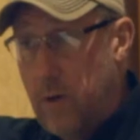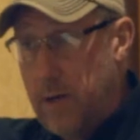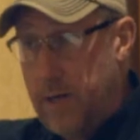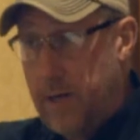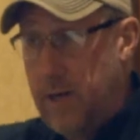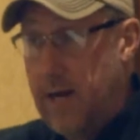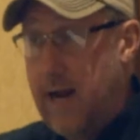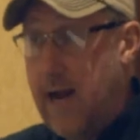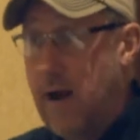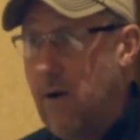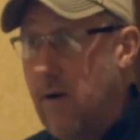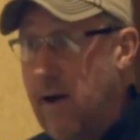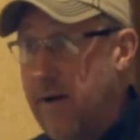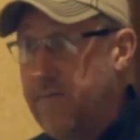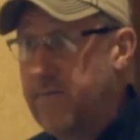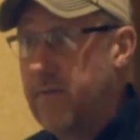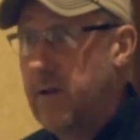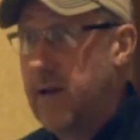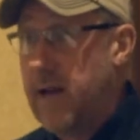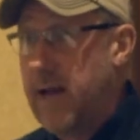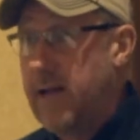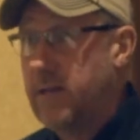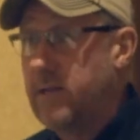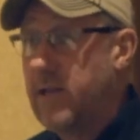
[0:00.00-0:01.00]
what you got
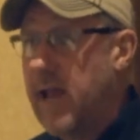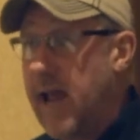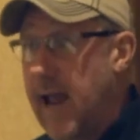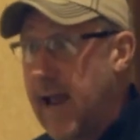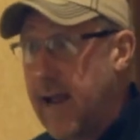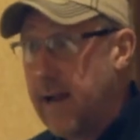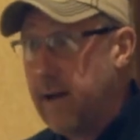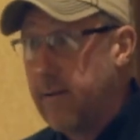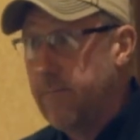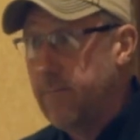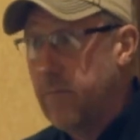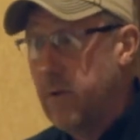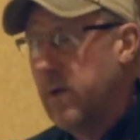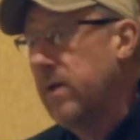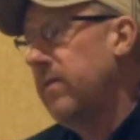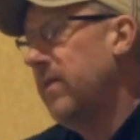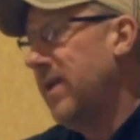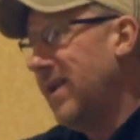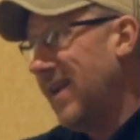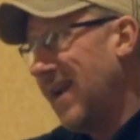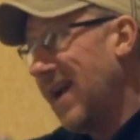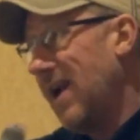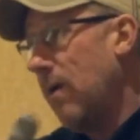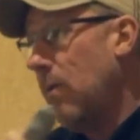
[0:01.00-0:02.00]
left in that tank.
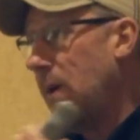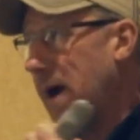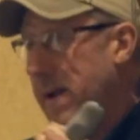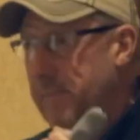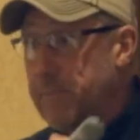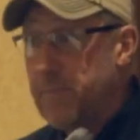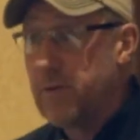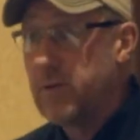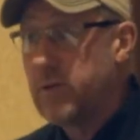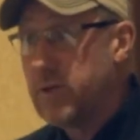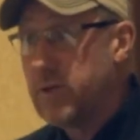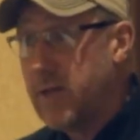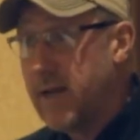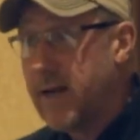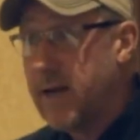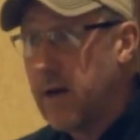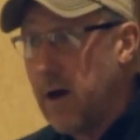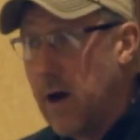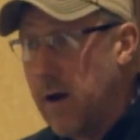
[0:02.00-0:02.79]
Then you got to wipe the stick